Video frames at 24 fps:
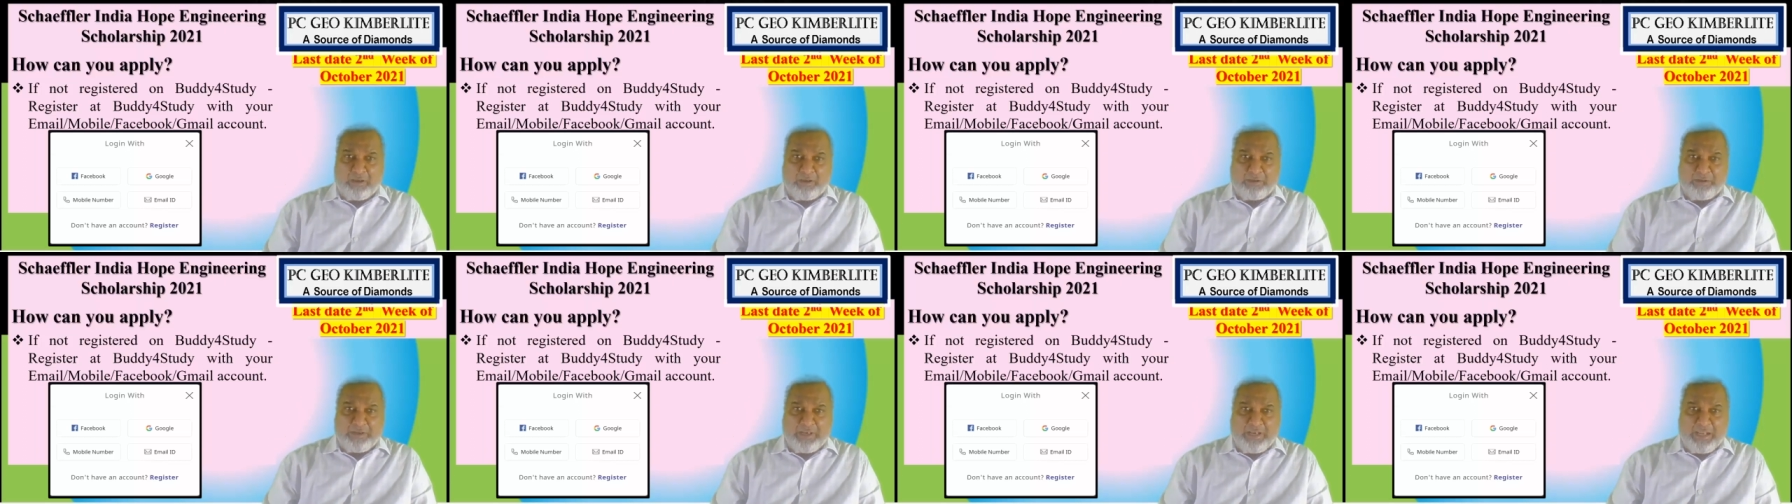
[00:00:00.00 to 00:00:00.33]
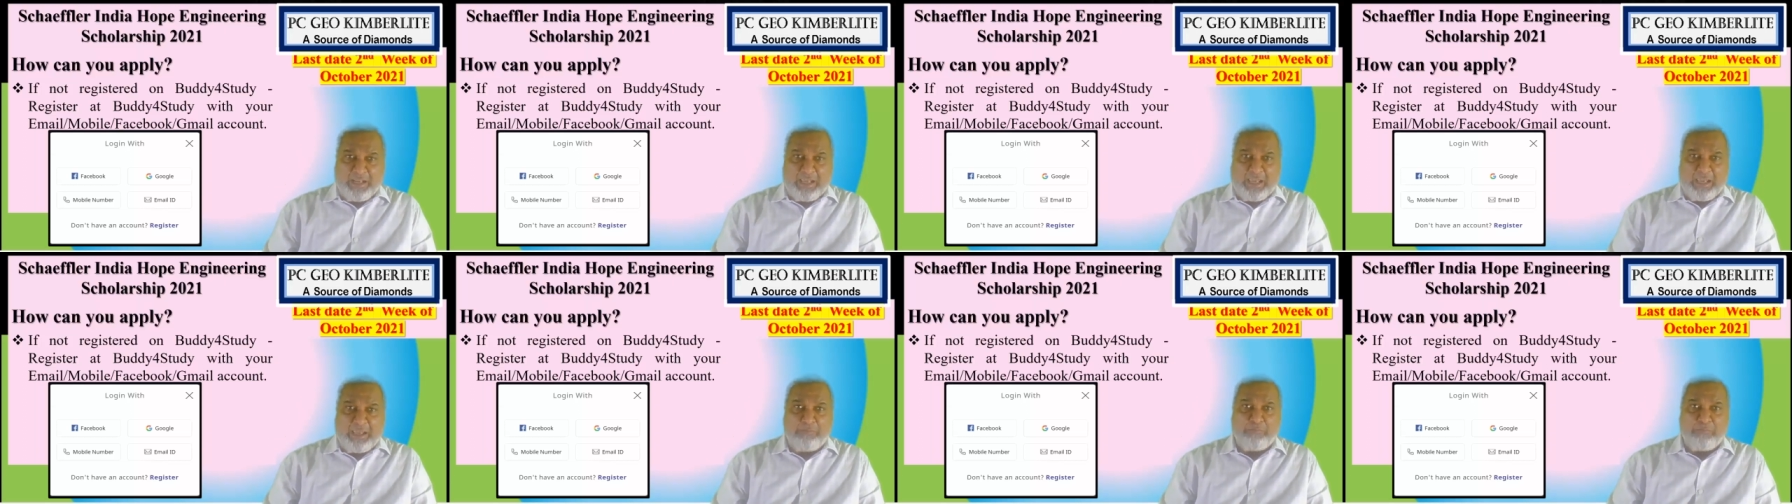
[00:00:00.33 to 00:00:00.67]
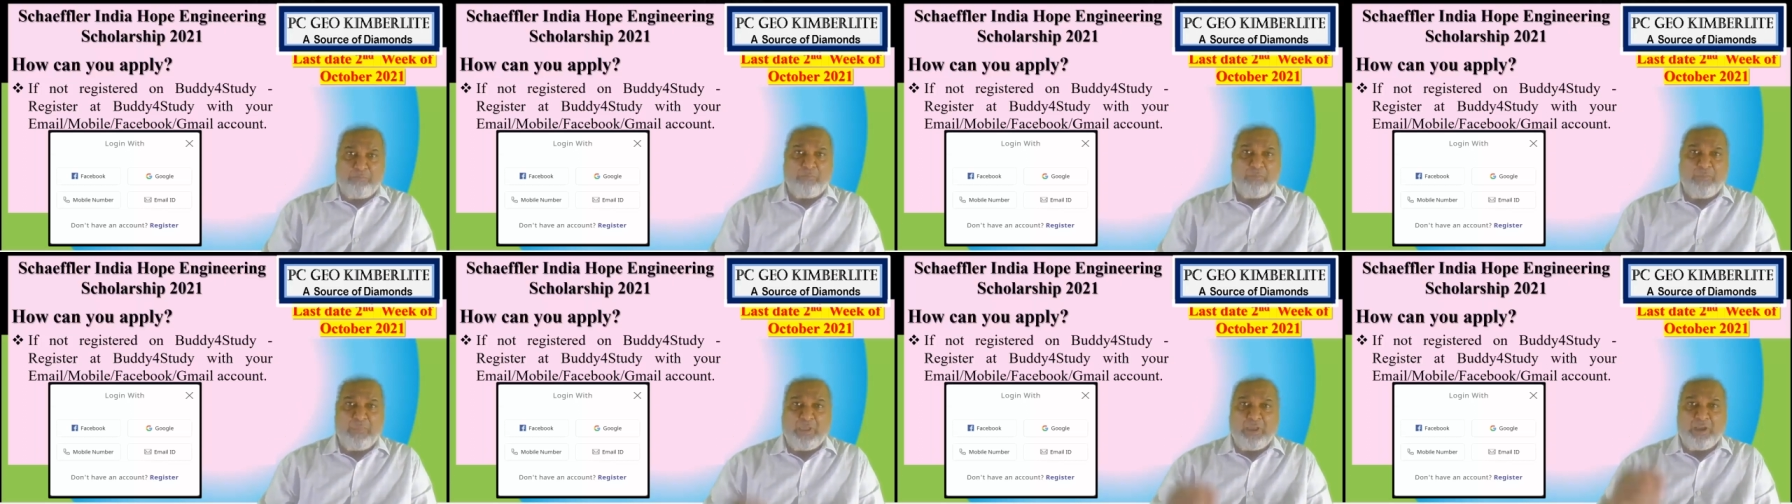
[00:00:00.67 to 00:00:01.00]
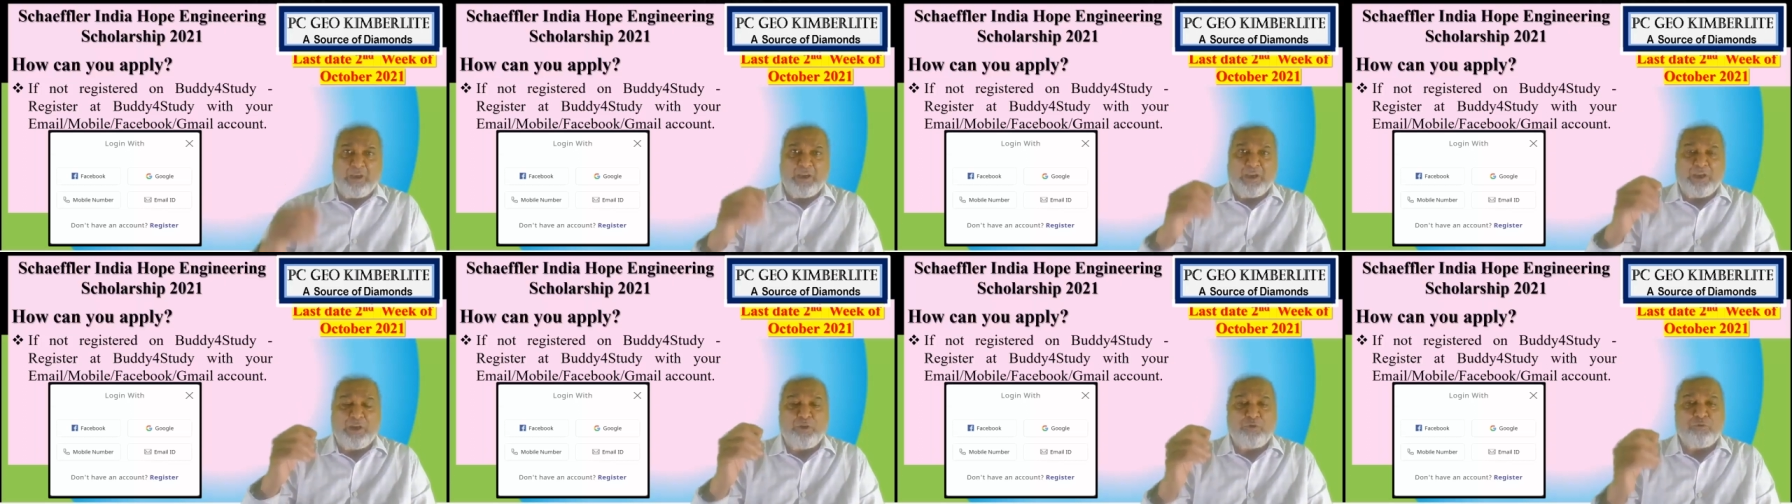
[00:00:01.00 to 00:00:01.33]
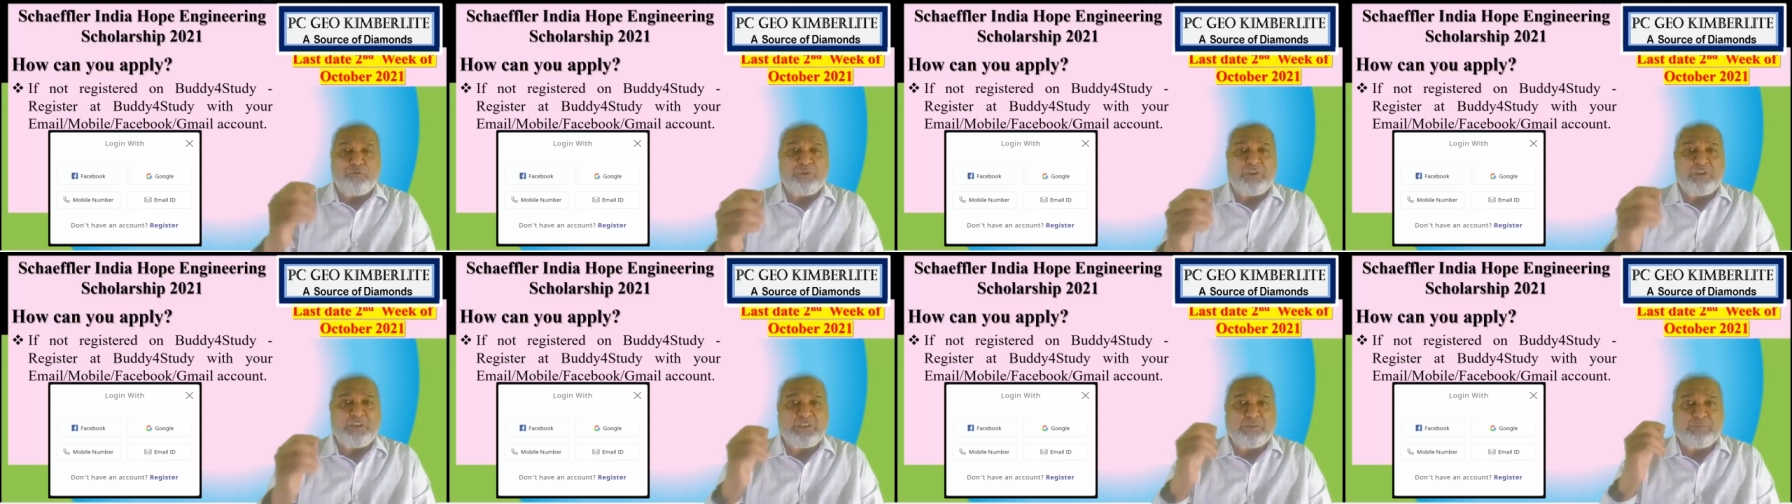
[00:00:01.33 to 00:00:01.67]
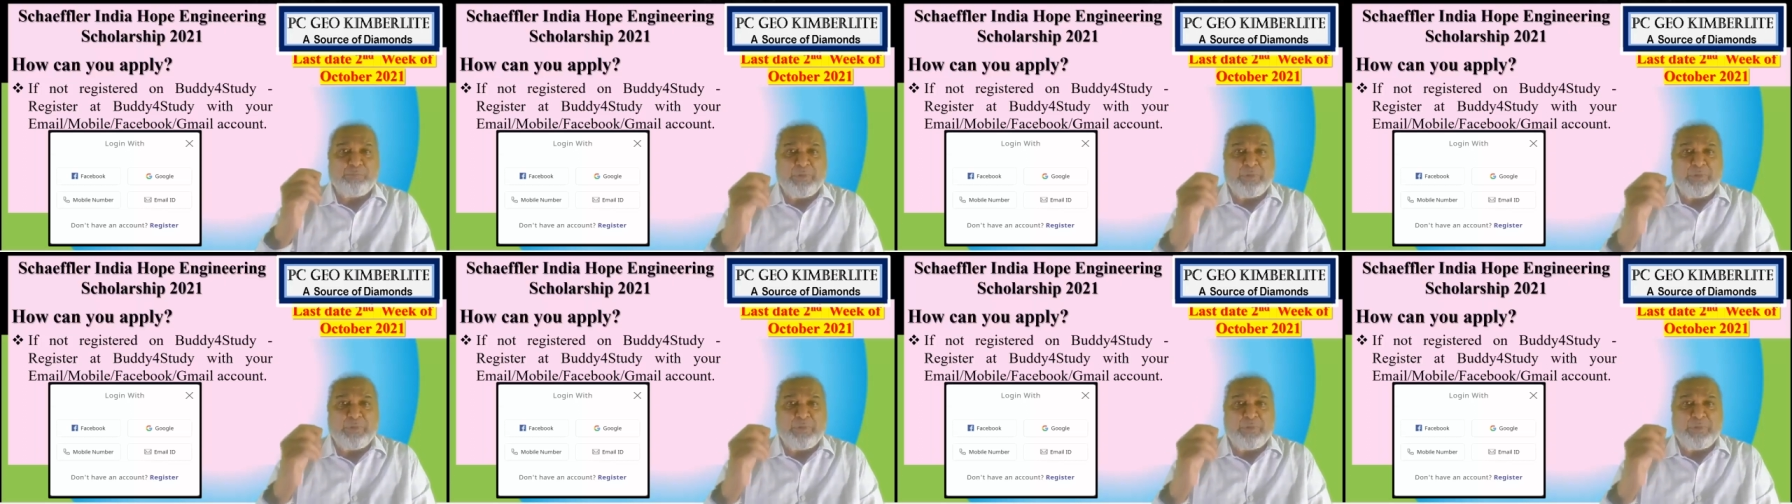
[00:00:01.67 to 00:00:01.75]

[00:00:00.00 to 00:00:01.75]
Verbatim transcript: name into this